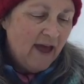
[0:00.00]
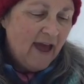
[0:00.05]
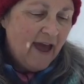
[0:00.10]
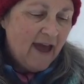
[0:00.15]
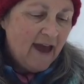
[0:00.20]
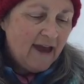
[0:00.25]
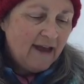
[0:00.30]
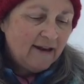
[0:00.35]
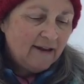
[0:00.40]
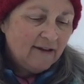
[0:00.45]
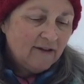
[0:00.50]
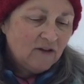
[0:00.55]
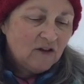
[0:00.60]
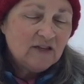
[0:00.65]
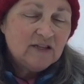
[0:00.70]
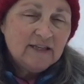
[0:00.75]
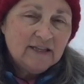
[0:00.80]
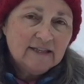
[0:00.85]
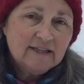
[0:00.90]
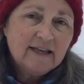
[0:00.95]
and
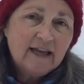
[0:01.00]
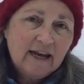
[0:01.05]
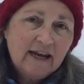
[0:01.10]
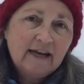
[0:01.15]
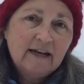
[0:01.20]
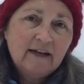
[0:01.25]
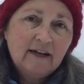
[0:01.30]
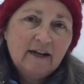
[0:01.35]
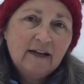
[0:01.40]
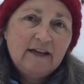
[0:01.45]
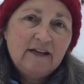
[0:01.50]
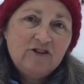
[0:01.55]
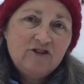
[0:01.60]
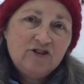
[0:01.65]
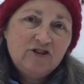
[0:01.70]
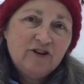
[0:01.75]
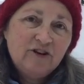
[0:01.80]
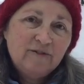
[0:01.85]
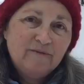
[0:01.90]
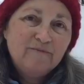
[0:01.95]
this is getting a little
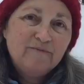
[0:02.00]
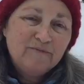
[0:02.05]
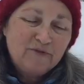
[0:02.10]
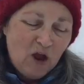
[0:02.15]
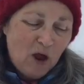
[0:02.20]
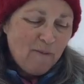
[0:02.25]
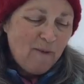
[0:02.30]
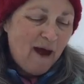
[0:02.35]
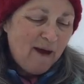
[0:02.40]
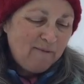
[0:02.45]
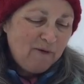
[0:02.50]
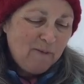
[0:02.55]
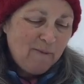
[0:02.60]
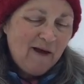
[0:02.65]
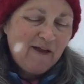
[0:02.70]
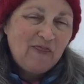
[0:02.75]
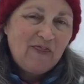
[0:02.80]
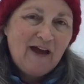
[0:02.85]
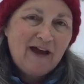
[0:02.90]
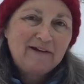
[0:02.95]
easier. So I'm happy
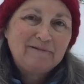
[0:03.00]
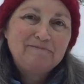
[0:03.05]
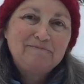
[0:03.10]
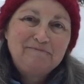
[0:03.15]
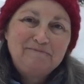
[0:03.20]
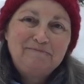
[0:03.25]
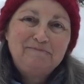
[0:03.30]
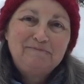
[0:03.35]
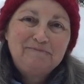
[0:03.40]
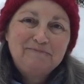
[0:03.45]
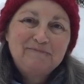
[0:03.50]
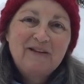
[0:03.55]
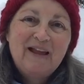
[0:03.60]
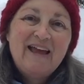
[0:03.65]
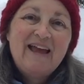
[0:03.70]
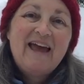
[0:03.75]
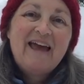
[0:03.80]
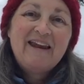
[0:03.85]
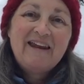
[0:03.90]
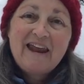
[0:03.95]
about that.
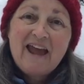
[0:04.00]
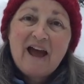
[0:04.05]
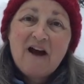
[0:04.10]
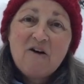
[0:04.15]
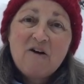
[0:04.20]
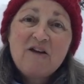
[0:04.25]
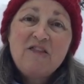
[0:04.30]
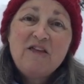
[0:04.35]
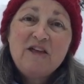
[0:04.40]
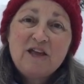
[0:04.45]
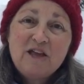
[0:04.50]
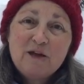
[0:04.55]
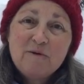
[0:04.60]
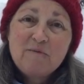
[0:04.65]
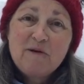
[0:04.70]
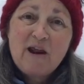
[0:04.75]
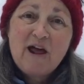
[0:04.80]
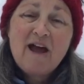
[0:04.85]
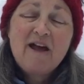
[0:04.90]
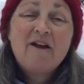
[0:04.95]
And now I think Kim
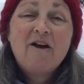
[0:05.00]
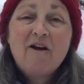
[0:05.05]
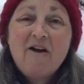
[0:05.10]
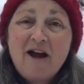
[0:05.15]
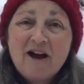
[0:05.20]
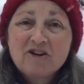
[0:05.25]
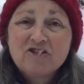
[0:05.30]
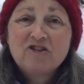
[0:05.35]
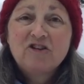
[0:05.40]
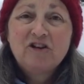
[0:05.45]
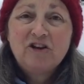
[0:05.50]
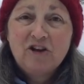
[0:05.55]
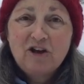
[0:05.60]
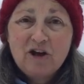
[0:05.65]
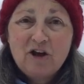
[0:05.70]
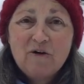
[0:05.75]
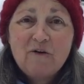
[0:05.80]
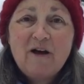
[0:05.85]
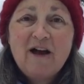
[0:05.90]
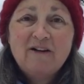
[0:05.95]
and I are actually going to
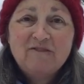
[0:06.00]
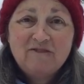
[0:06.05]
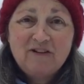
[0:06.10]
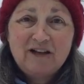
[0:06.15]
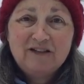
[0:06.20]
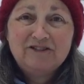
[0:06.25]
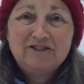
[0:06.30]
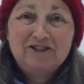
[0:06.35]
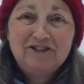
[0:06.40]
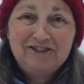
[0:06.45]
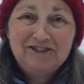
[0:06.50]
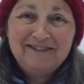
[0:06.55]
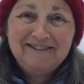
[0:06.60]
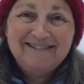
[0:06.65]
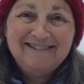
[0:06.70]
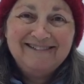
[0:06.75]
go have lunch.